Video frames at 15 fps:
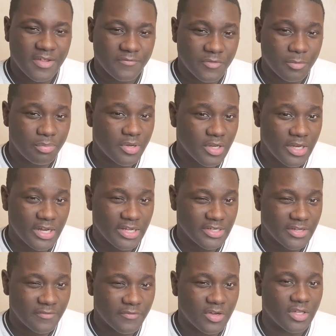if you put it in
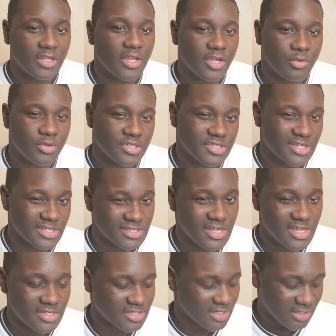different liquids, the
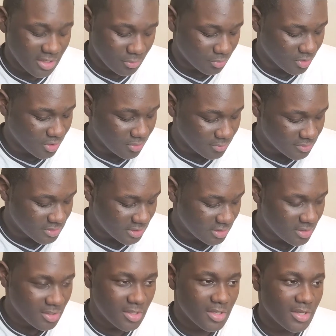test that they were using,
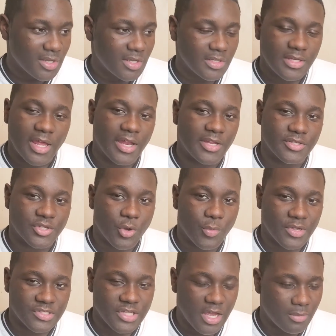that is
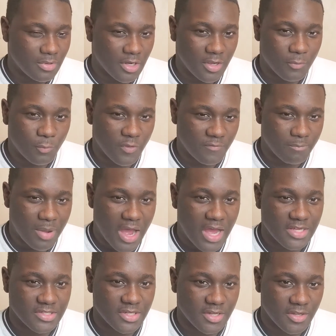always coming up with
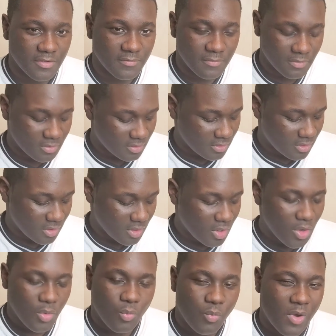positive.
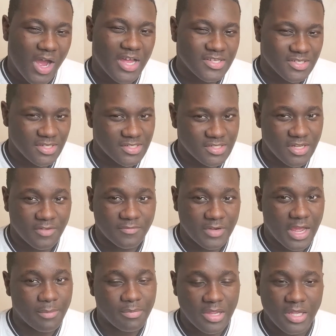Why is this stuff
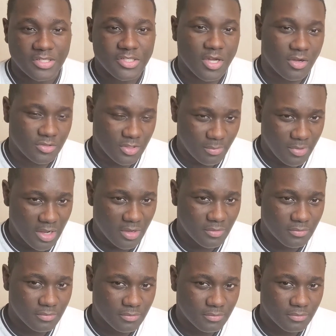not being talked about?
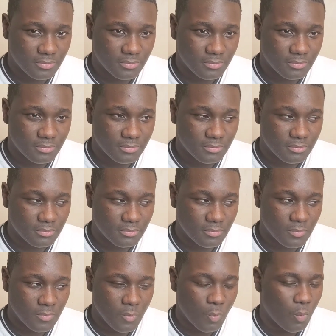
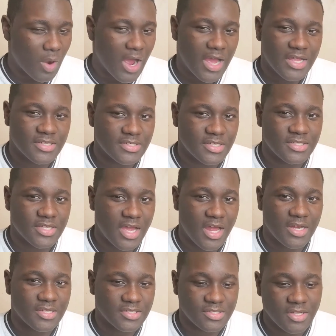Why is this
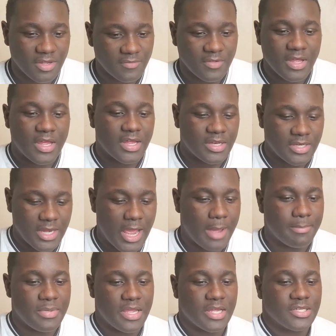kind of stuff
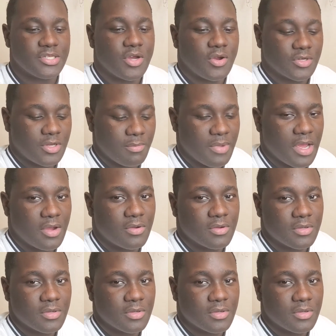not being talked about?